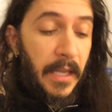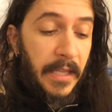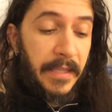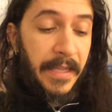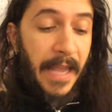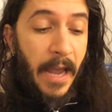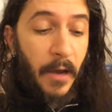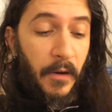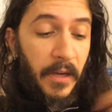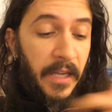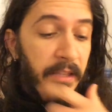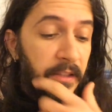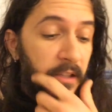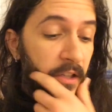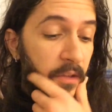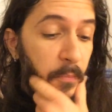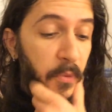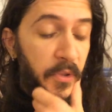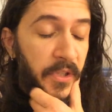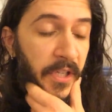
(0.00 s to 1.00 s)
Now, in
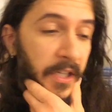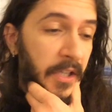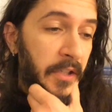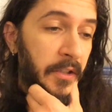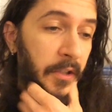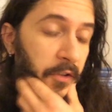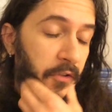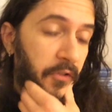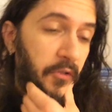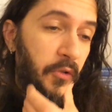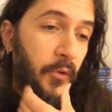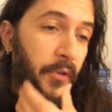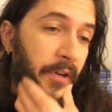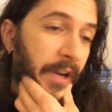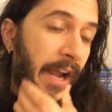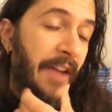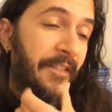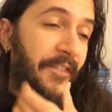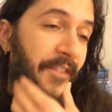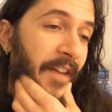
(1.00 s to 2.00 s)
this particular
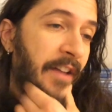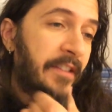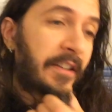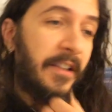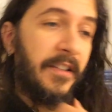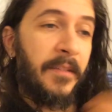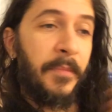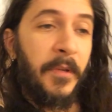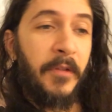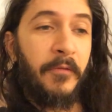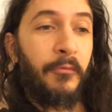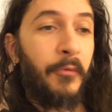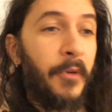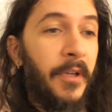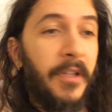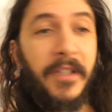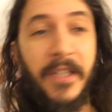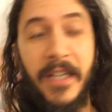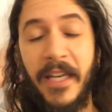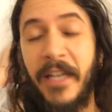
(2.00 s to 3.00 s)
story, I found it to be
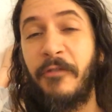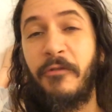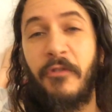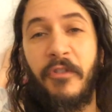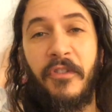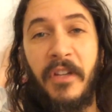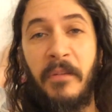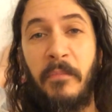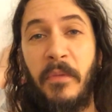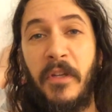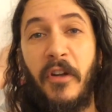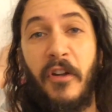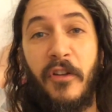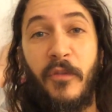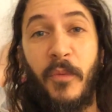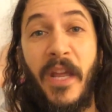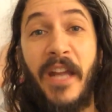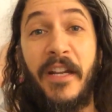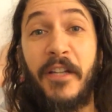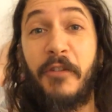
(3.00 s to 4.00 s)
really interesting
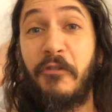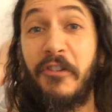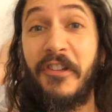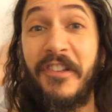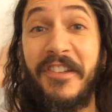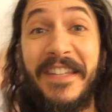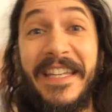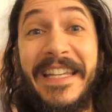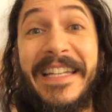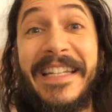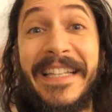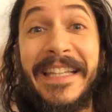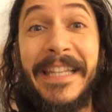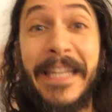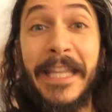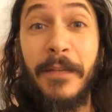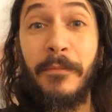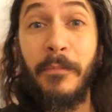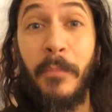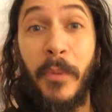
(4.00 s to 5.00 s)
because we had a Christina
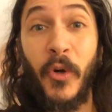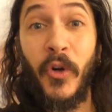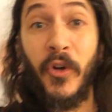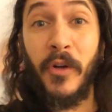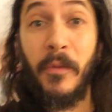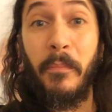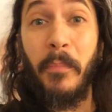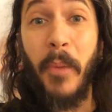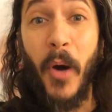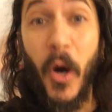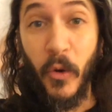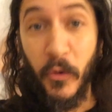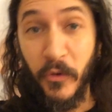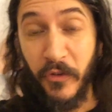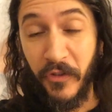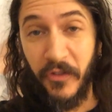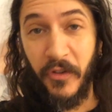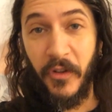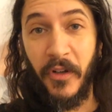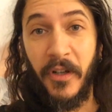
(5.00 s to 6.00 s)
Lindbergh
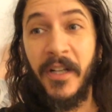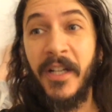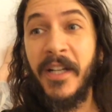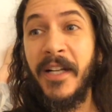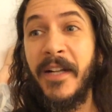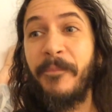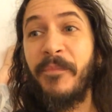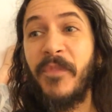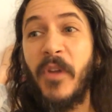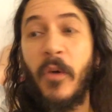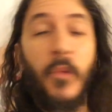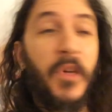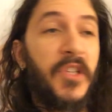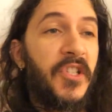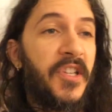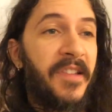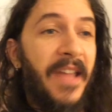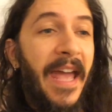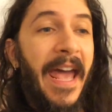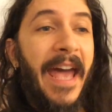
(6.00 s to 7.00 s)
poster,
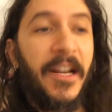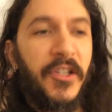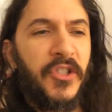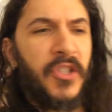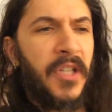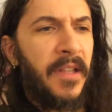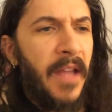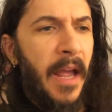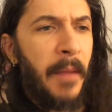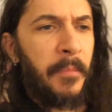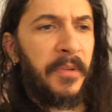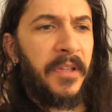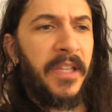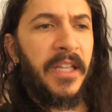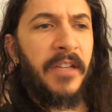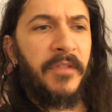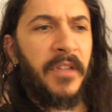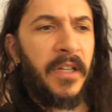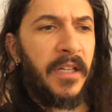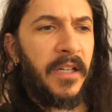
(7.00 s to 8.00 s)
which is actually, I
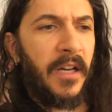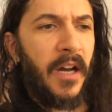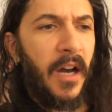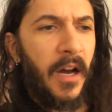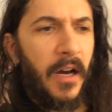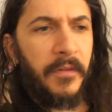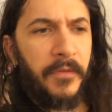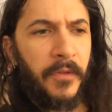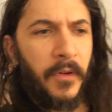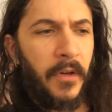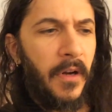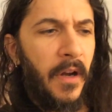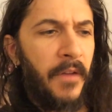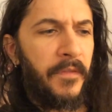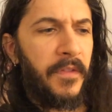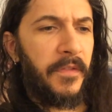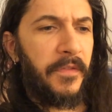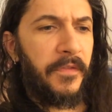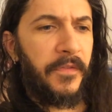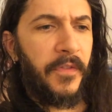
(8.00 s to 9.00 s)
believe, the cover
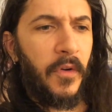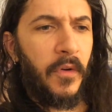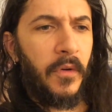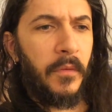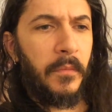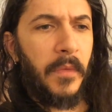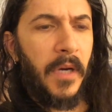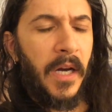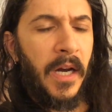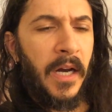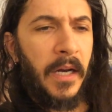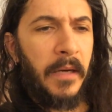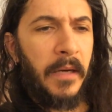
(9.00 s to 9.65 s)
of the film.